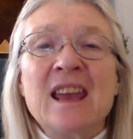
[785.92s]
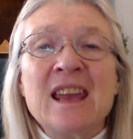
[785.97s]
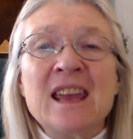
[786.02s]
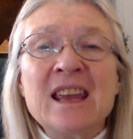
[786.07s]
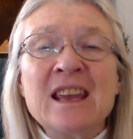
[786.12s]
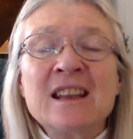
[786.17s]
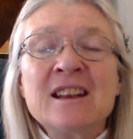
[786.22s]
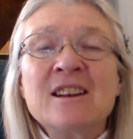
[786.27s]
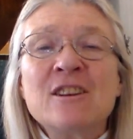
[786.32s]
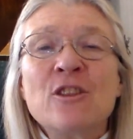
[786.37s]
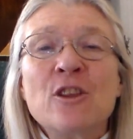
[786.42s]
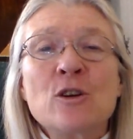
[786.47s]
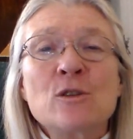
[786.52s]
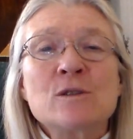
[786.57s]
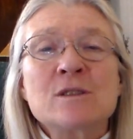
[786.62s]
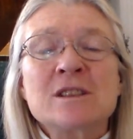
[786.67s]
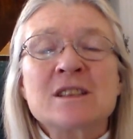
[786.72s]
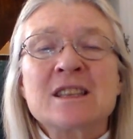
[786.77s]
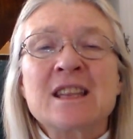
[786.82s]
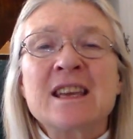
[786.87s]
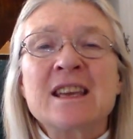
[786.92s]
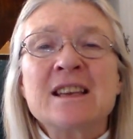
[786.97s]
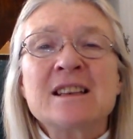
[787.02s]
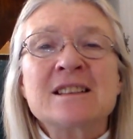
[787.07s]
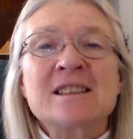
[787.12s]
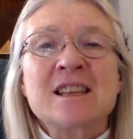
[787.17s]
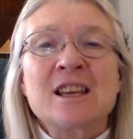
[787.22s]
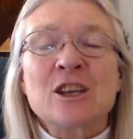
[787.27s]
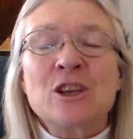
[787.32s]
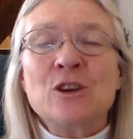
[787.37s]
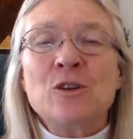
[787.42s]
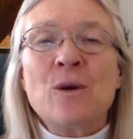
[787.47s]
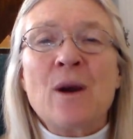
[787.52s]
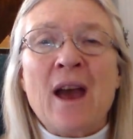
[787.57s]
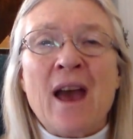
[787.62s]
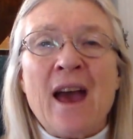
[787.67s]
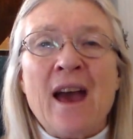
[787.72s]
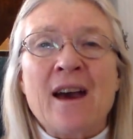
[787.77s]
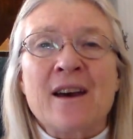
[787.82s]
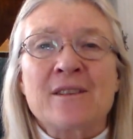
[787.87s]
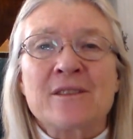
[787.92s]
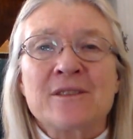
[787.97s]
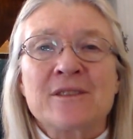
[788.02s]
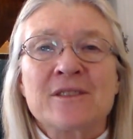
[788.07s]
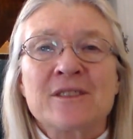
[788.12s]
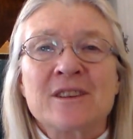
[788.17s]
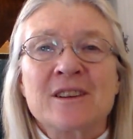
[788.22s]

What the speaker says: in those things that you have,